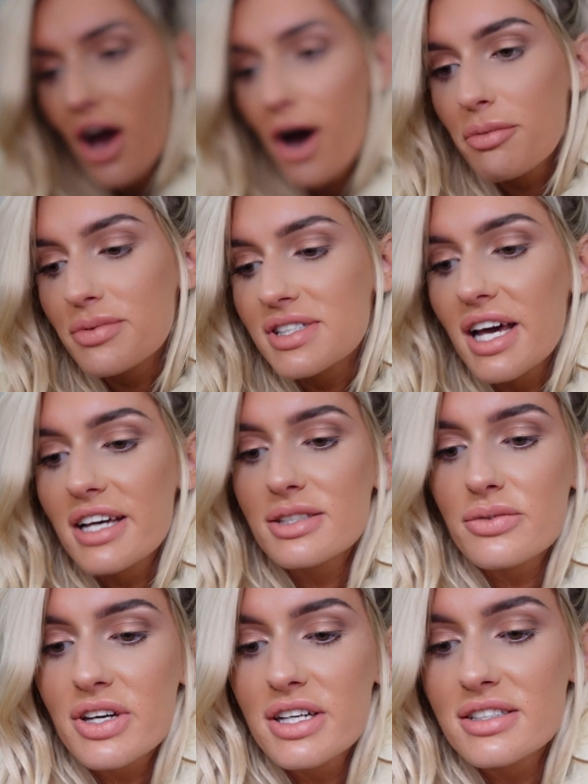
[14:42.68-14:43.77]
I'm obsessed
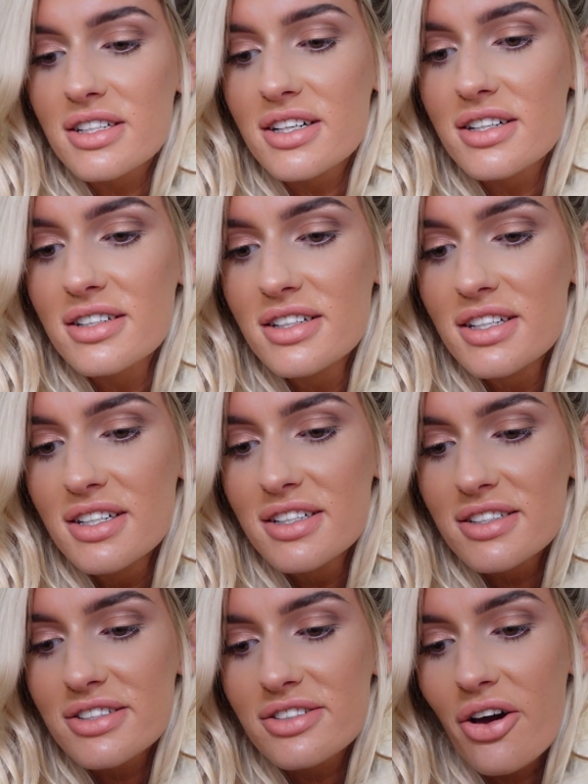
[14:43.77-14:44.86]
with Kinder.
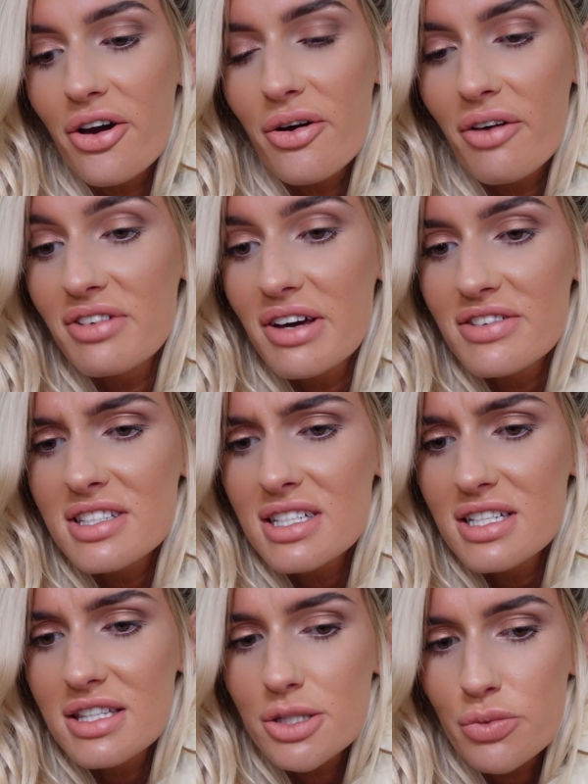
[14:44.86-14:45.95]
So I've never
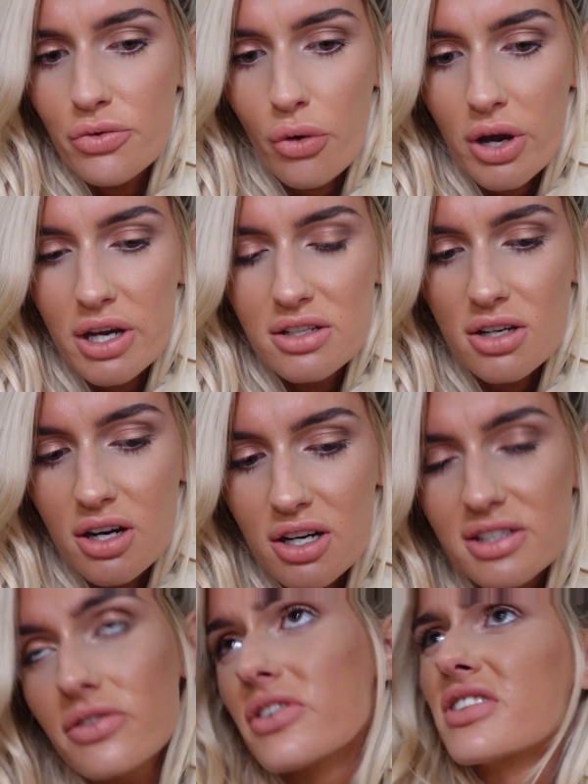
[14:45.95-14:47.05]
seen these before. Kinder
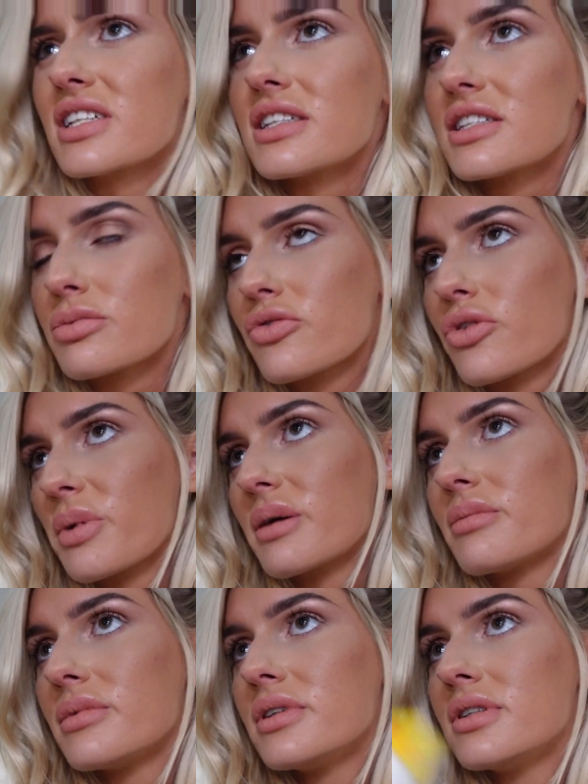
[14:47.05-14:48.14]
cards, have you seen these before, babe?